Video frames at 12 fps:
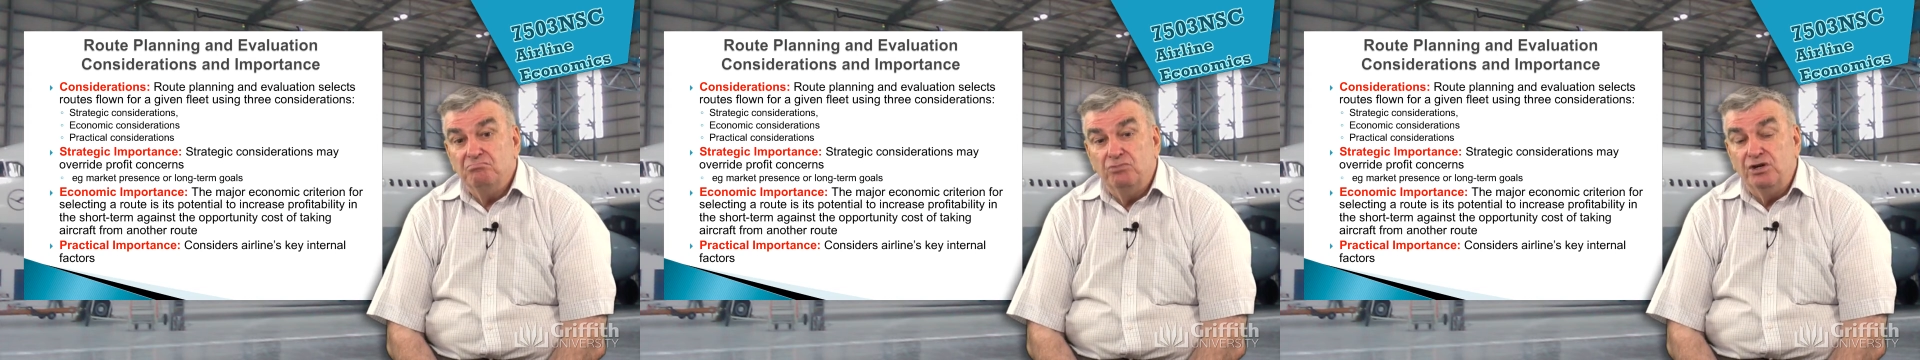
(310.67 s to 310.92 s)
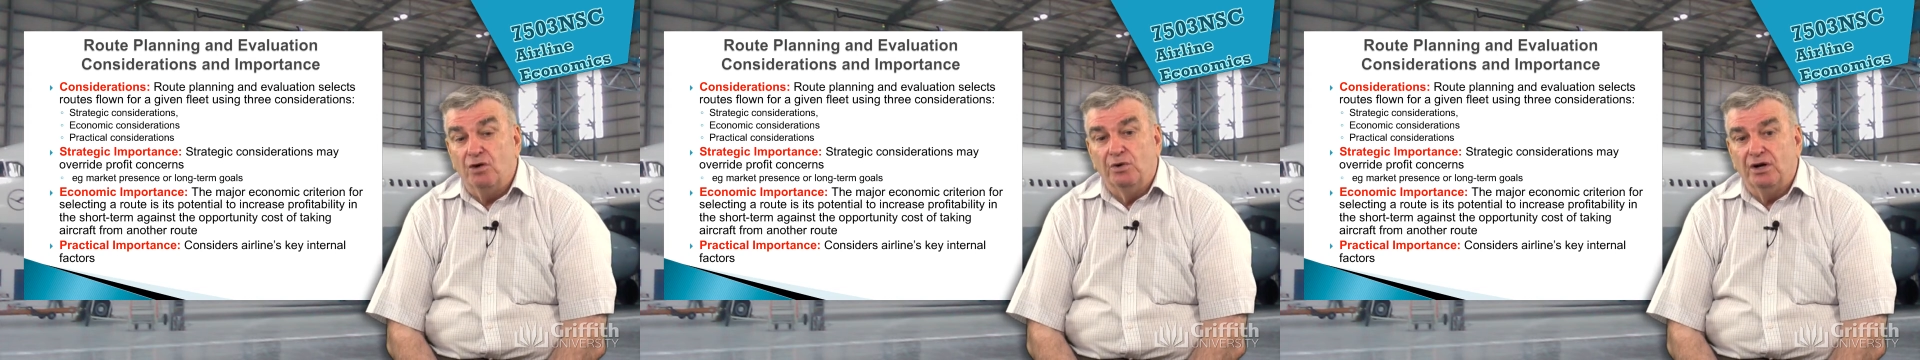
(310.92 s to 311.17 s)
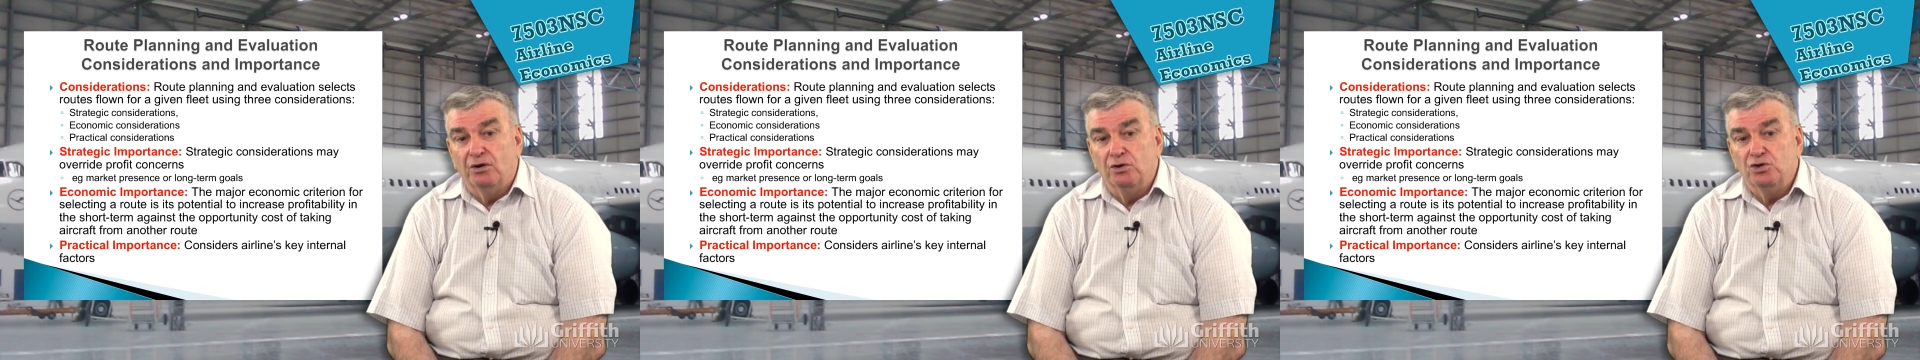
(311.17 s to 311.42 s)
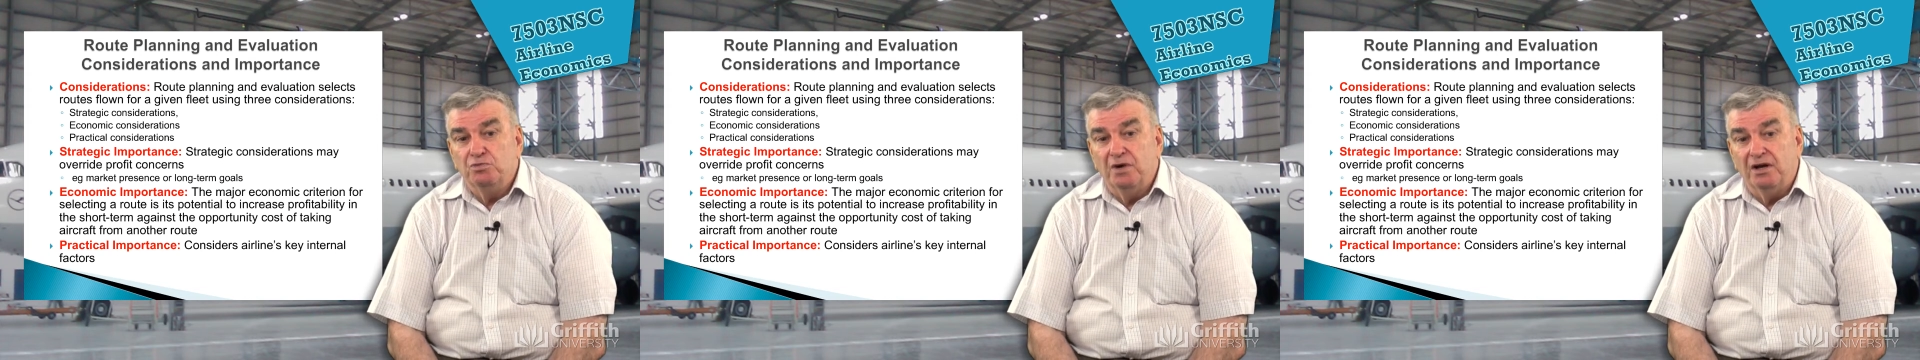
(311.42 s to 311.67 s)
We don't want to
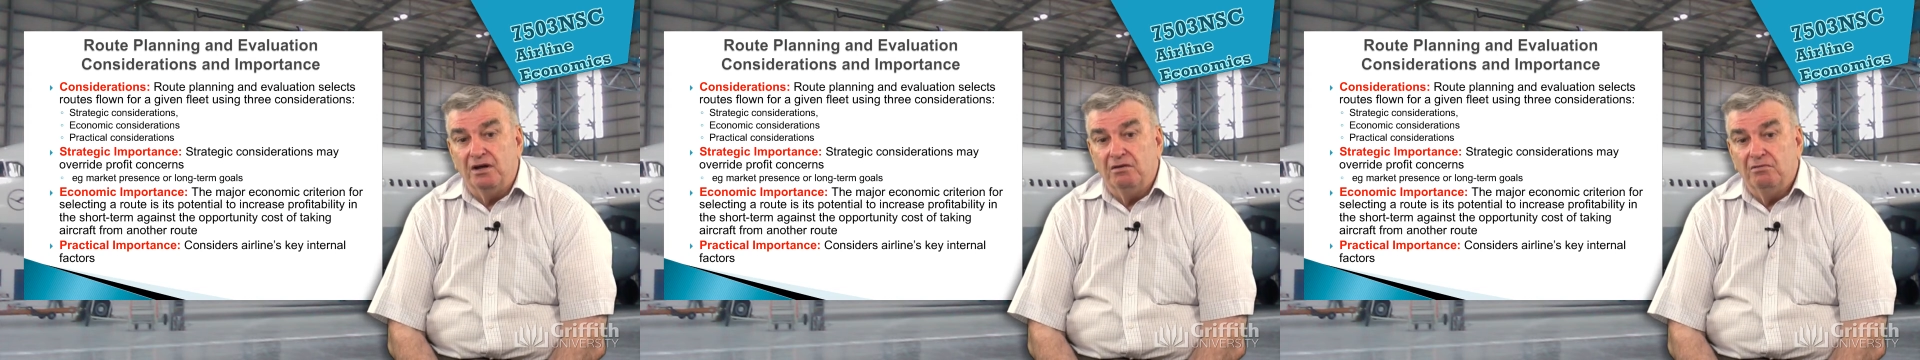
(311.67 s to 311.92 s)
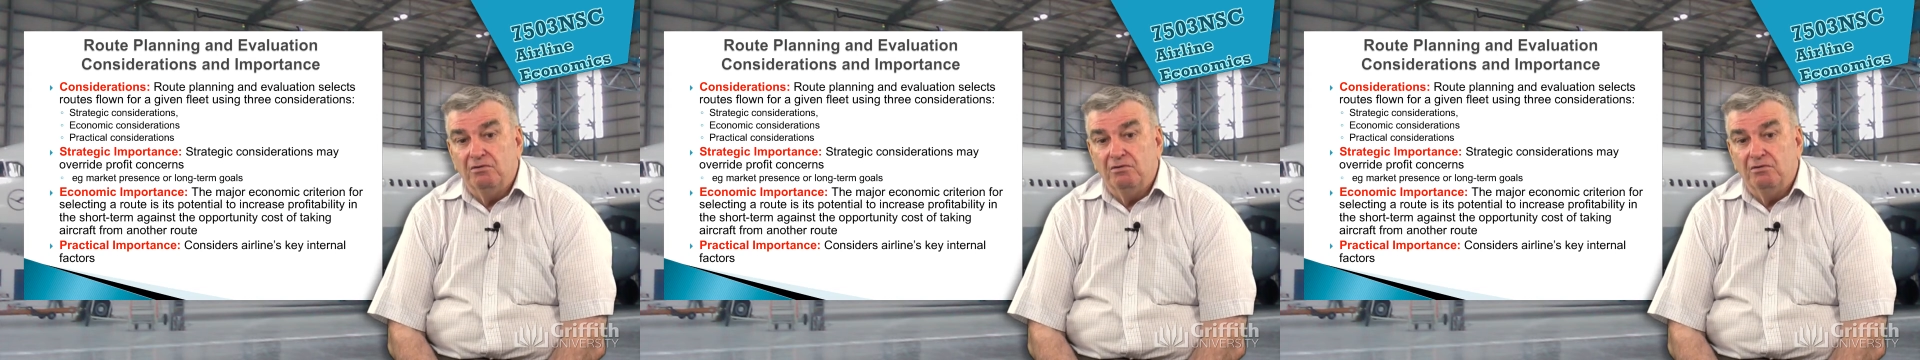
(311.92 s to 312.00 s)
lose money